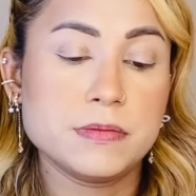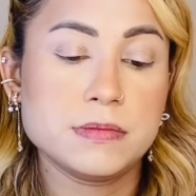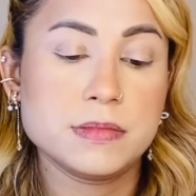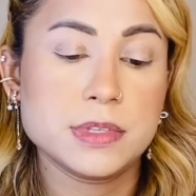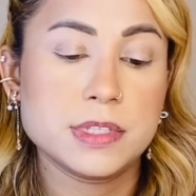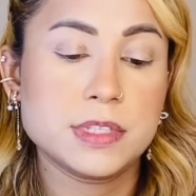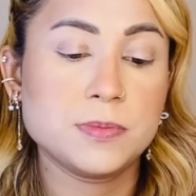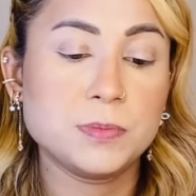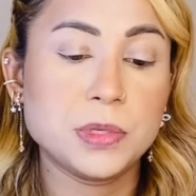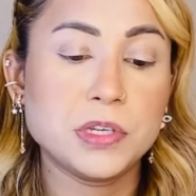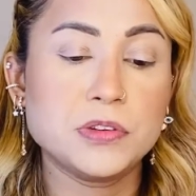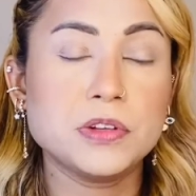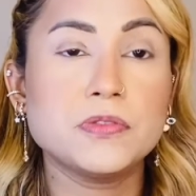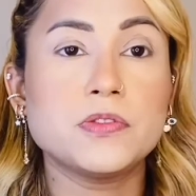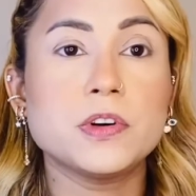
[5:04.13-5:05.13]
It's a
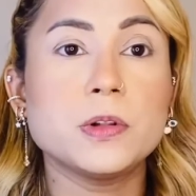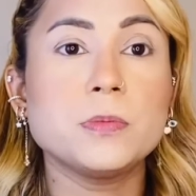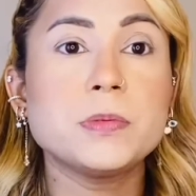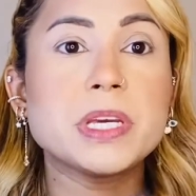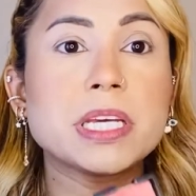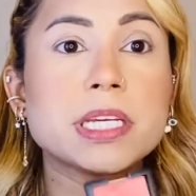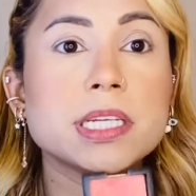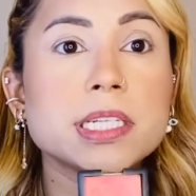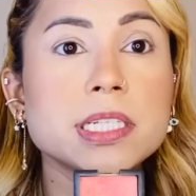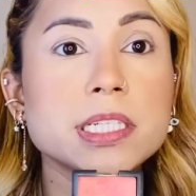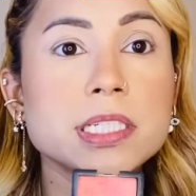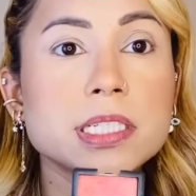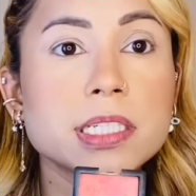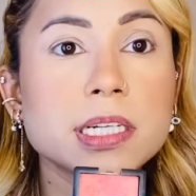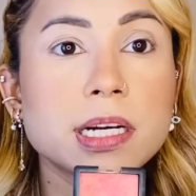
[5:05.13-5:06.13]
beautiful
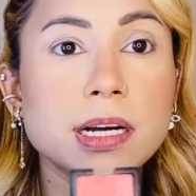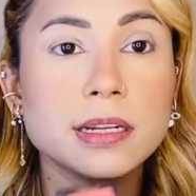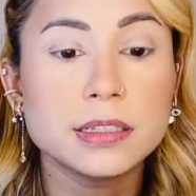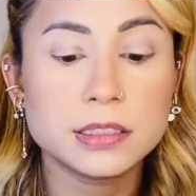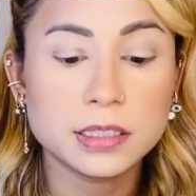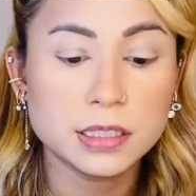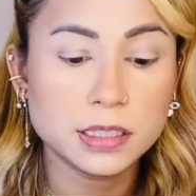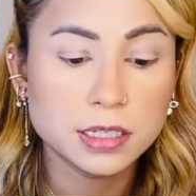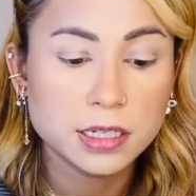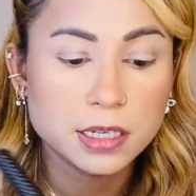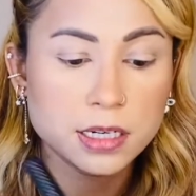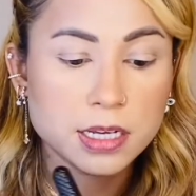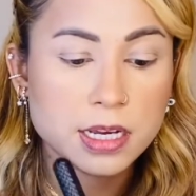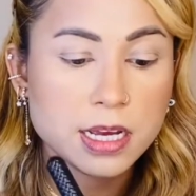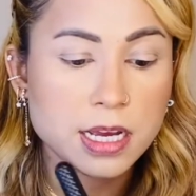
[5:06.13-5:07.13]
pinky color,
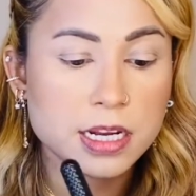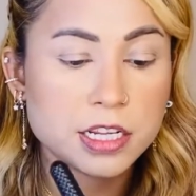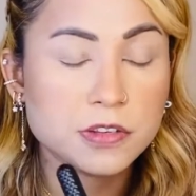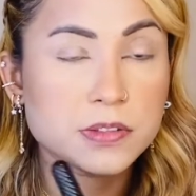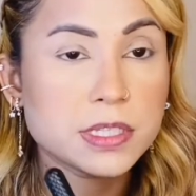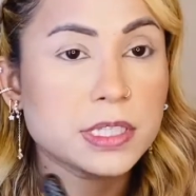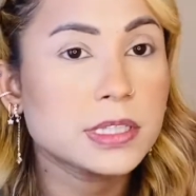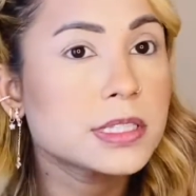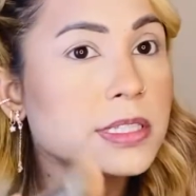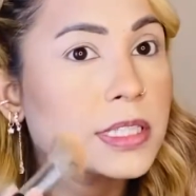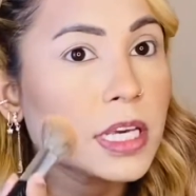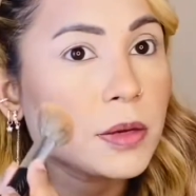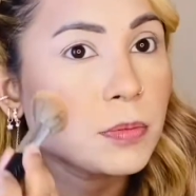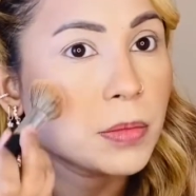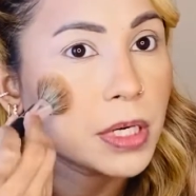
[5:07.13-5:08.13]
and using the
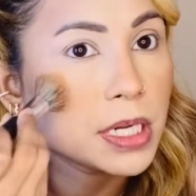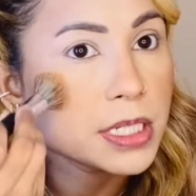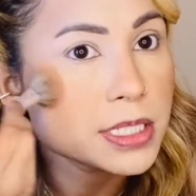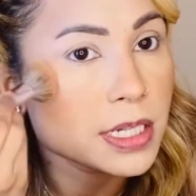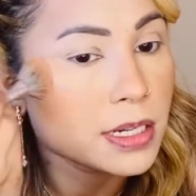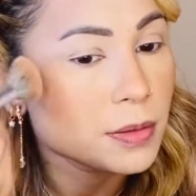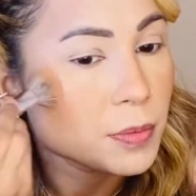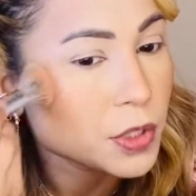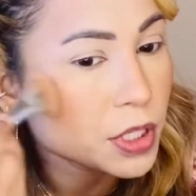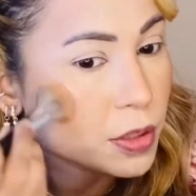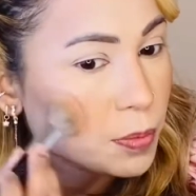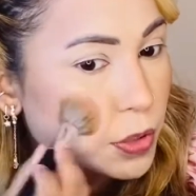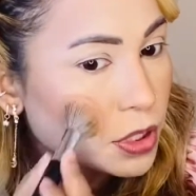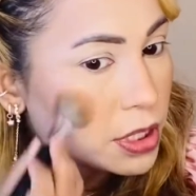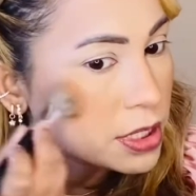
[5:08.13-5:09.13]
same brush, and I'm gonna
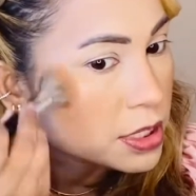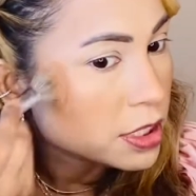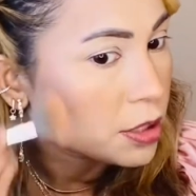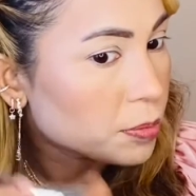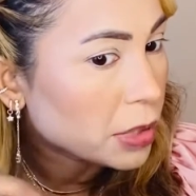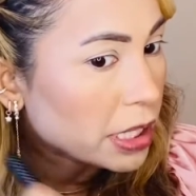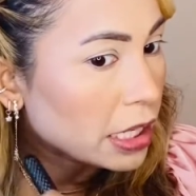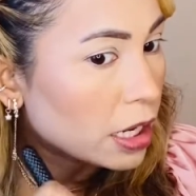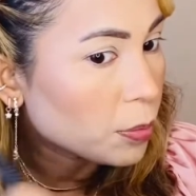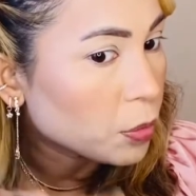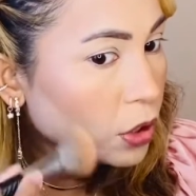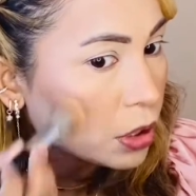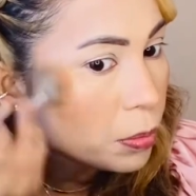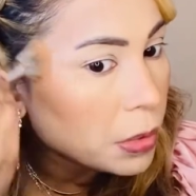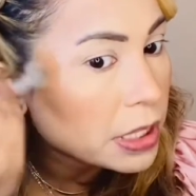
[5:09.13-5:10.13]
put this on my apple of
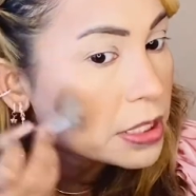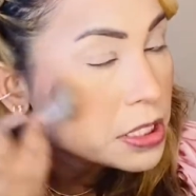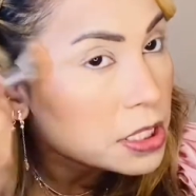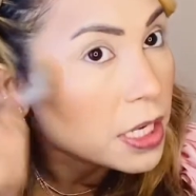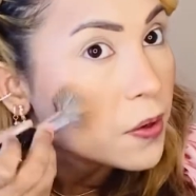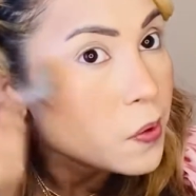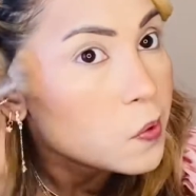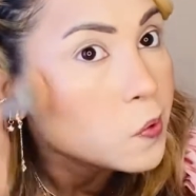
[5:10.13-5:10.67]
my cheek.